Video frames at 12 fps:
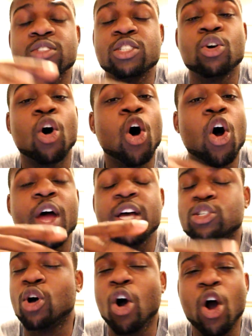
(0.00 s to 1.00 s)
as hard
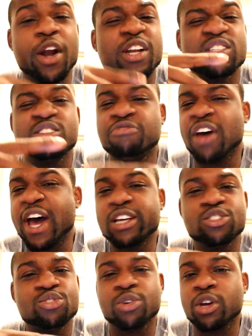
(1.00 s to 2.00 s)
as hard and as
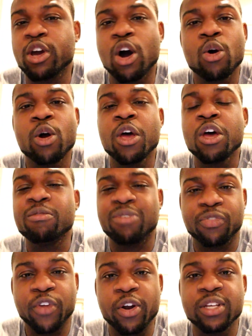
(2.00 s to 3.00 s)
fast as you can go
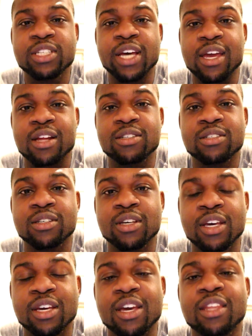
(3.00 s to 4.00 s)
for 30 seconds,
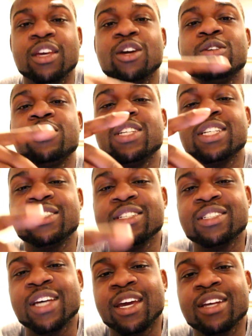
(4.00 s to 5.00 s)
and then go
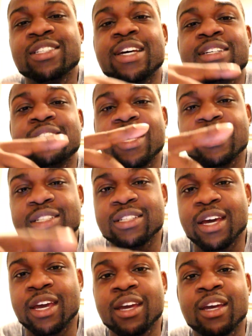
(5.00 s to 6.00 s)
60 seconds at a steady
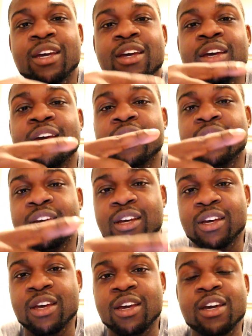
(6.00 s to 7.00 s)
state
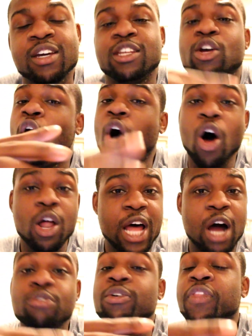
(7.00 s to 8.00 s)
and then all
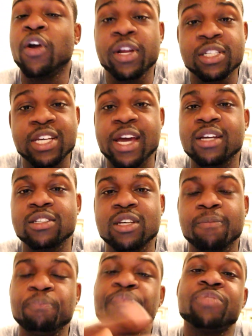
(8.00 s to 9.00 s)
out for 30
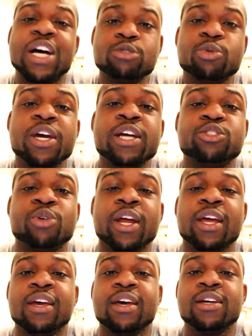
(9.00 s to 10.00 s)
seconds. That's what HIIT
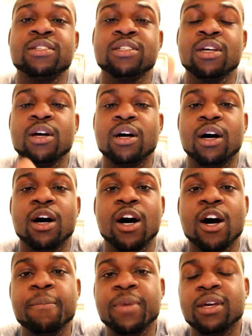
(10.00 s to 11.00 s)
training is.
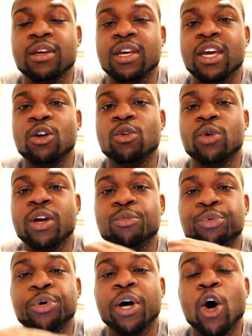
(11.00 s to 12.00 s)
Um, it'll
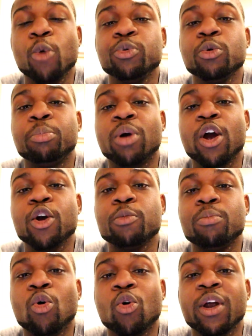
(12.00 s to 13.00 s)
it will help you burn
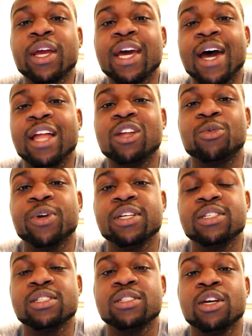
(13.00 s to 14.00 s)
more
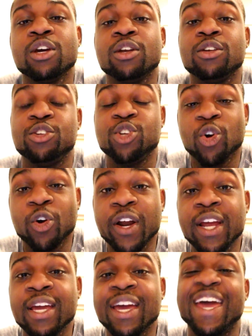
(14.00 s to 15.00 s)
calories
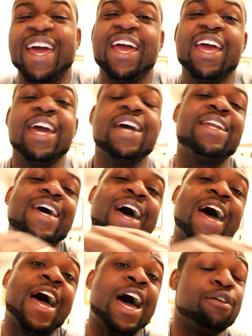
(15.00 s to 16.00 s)
during and
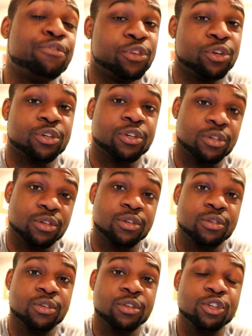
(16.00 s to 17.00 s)
after
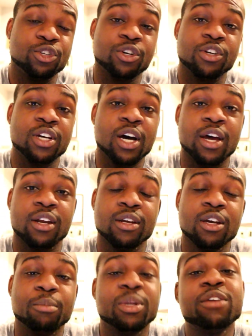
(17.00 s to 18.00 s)
you're done.
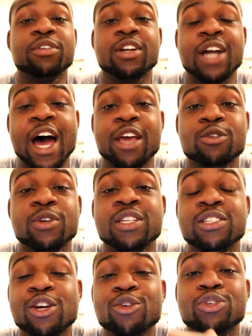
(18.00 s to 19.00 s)
Believe it or not, you
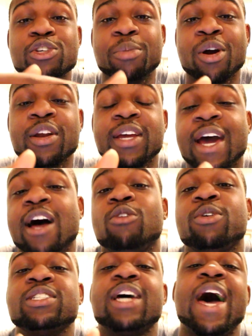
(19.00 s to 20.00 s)
continue to burn
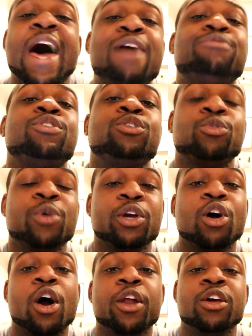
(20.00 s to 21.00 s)
calories after
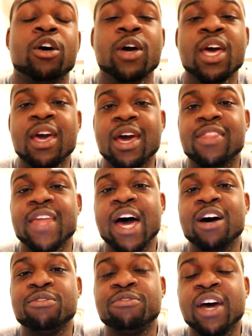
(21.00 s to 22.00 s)
doing cardio, and
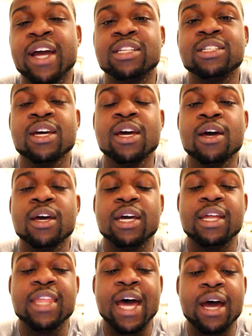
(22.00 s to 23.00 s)
that effect
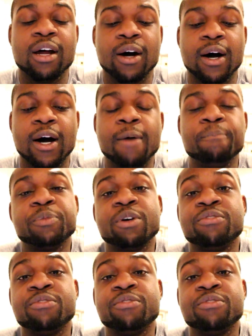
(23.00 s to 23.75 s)
and that um,